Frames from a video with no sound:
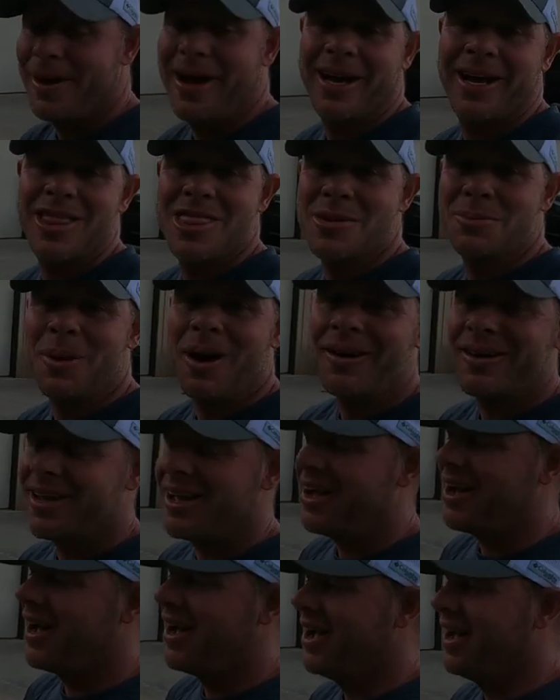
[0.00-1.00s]
I'm back in the
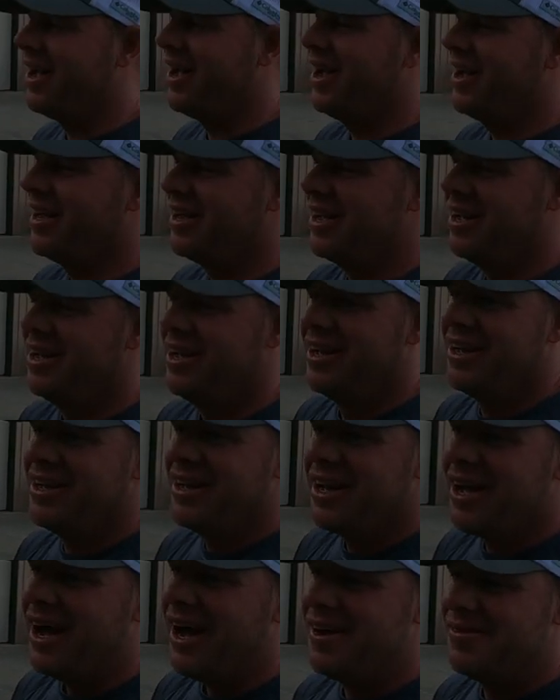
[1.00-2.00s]
market. I
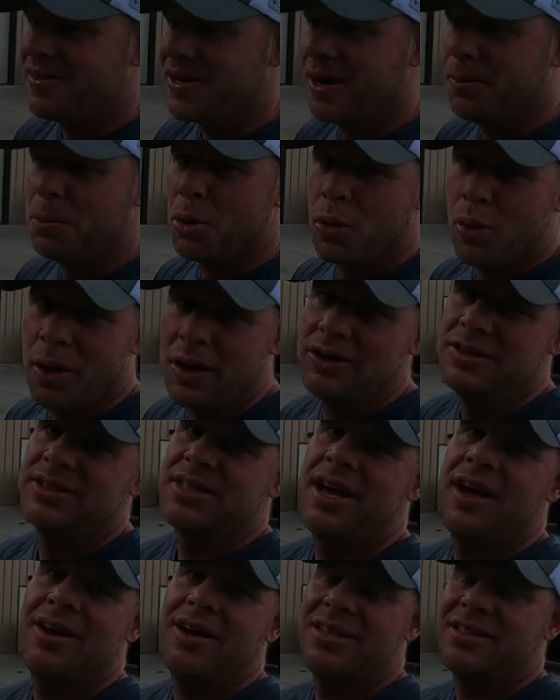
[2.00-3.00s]
have a couple
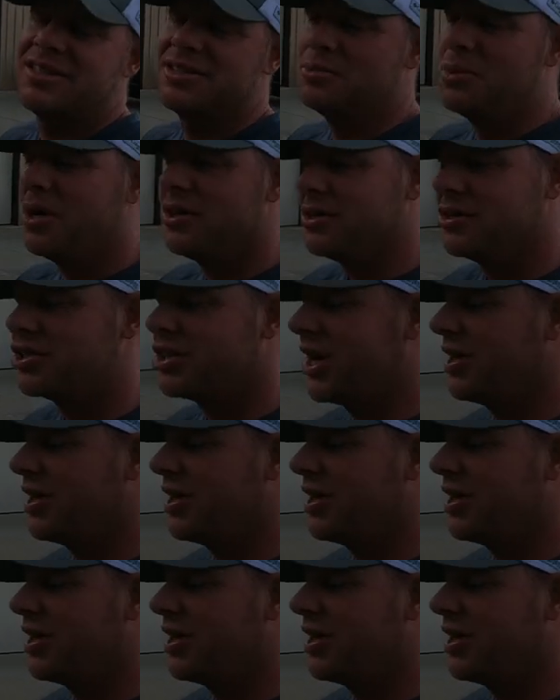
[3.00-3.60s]
quotes out on some other